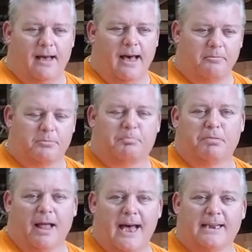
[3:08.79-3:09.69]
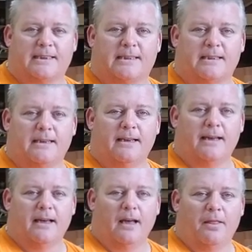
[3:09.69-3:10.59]
I'm blessed
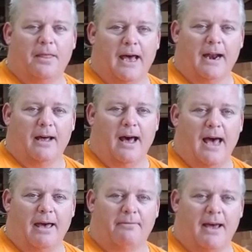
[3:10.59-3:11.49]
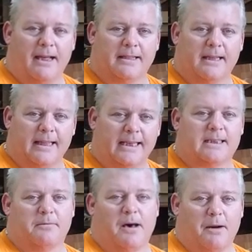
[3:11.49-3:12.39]
that I have had the
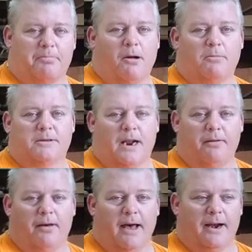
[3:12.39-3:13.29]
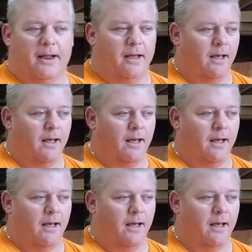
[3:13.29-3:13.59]
least amount of problems that I've had.